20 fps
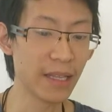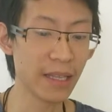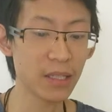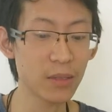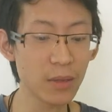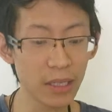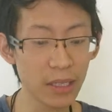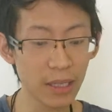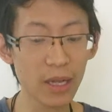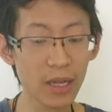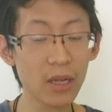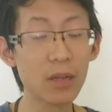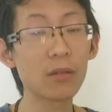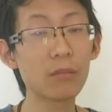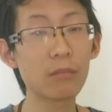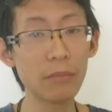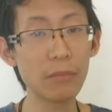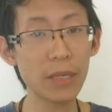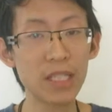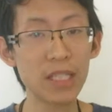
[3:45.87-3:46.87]
That's why they're
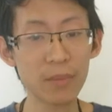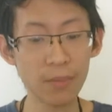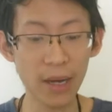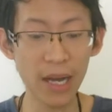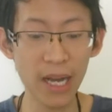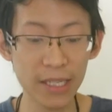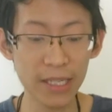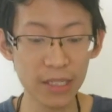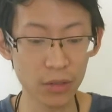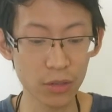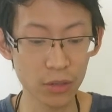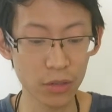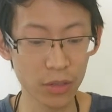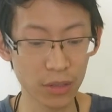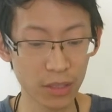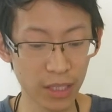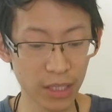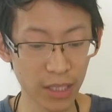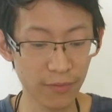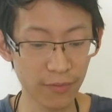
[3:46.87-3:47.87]
called mince pies
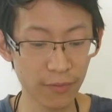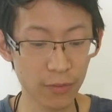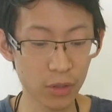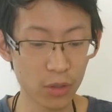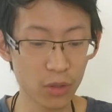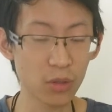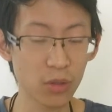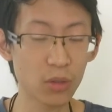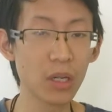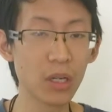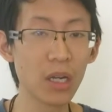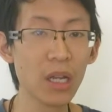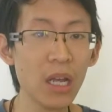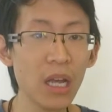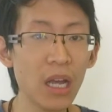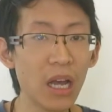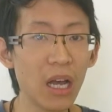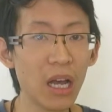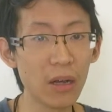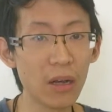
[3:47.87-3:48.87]
usually, for short,
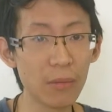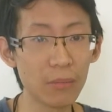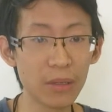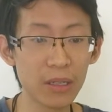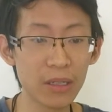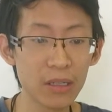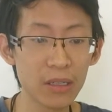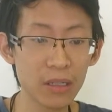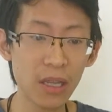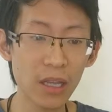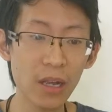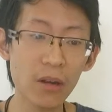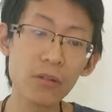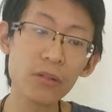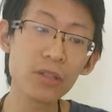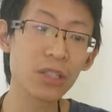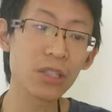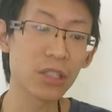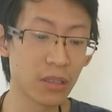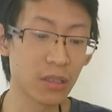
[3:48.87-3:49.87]
because their
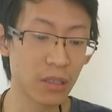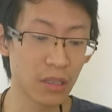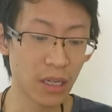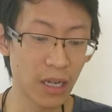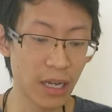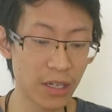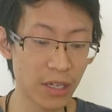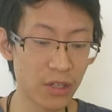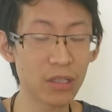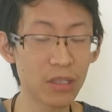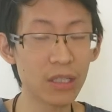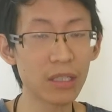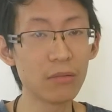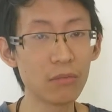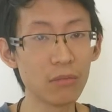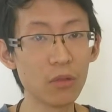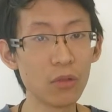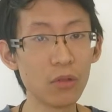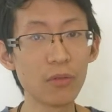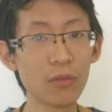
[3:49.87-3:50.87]
origins are actually
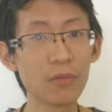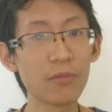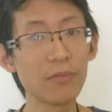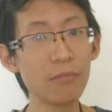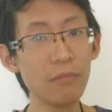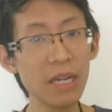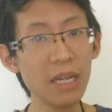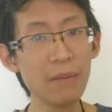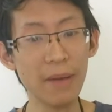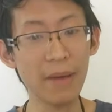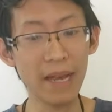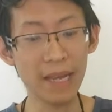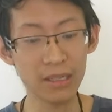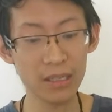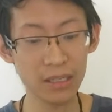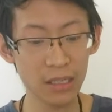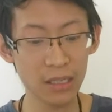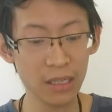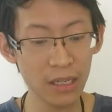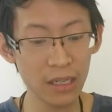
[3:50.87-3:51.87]
more
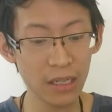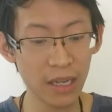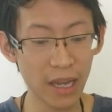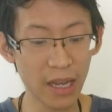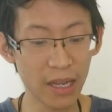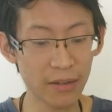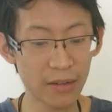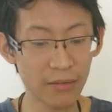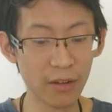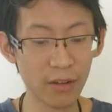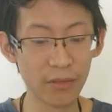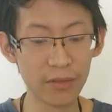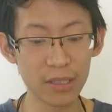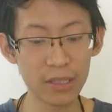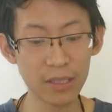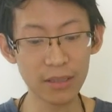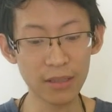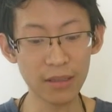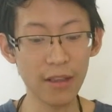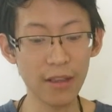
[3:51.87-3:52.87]
meat-based. And
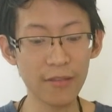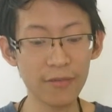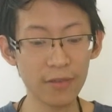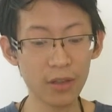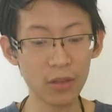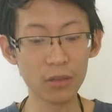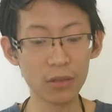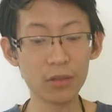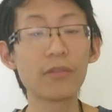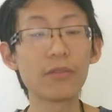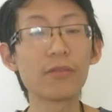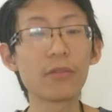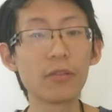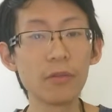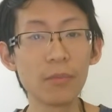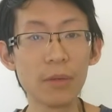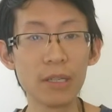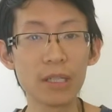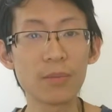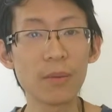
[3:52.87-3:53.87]
obviously they've called it
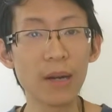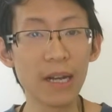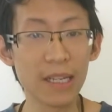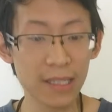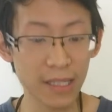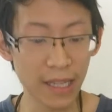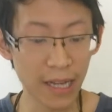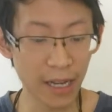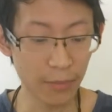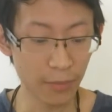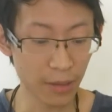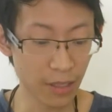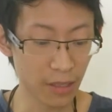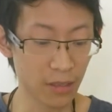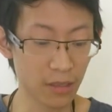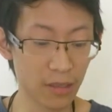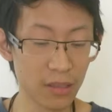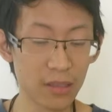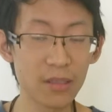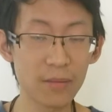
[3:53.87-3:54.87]
fruit mince pies now
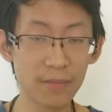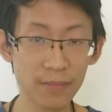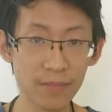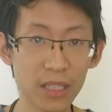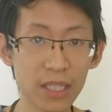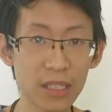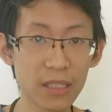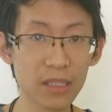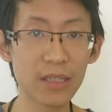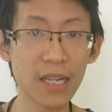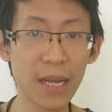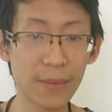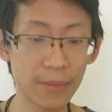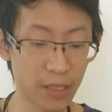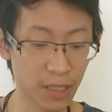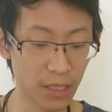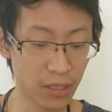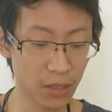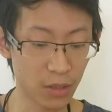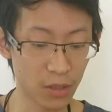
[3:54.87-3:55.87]
because it's
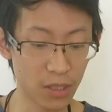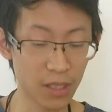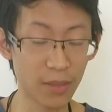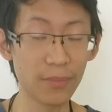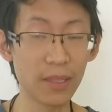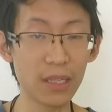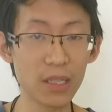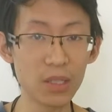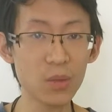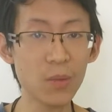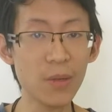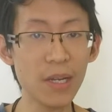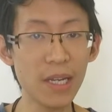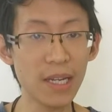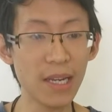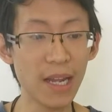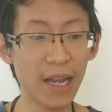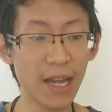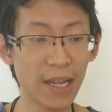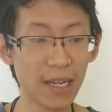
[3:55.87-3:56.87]
adapted into something
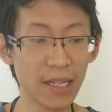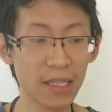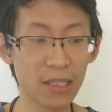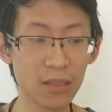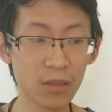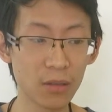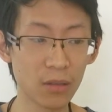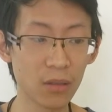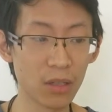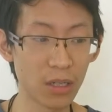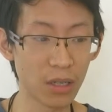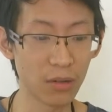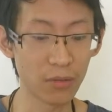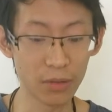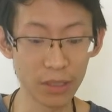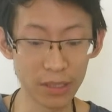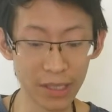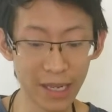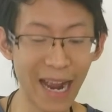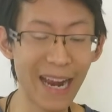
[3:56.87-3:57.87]
sweet, and it's no longer
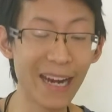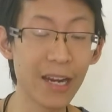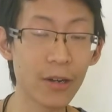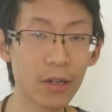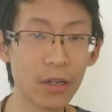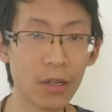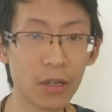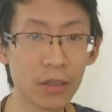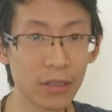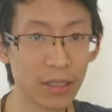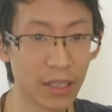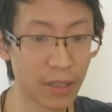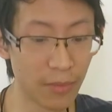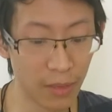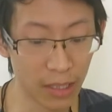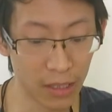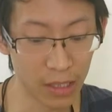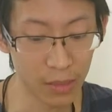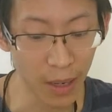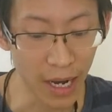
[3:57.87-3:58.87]
really accurate calling them
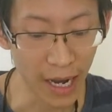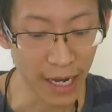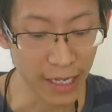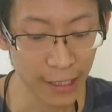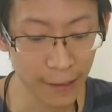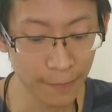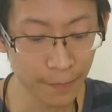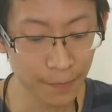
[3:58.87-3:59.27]
mince pies.